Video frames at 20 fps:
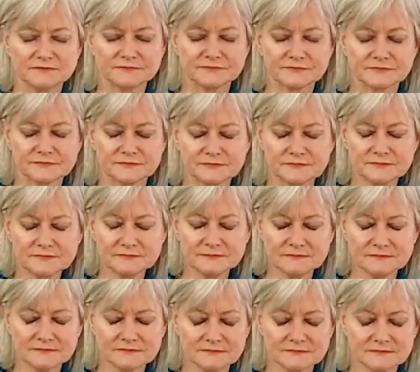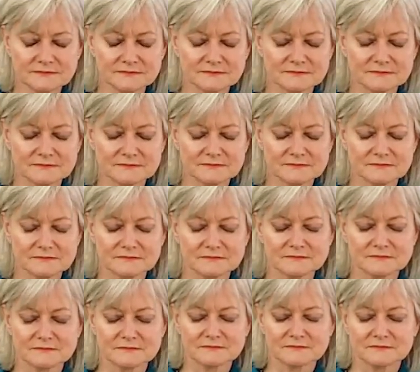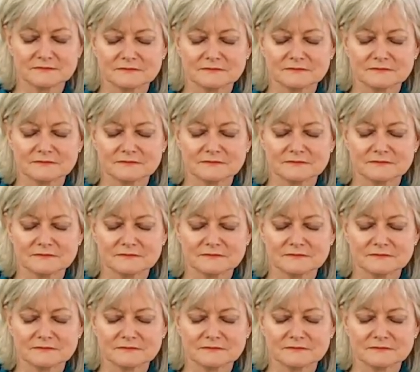Nothing is said.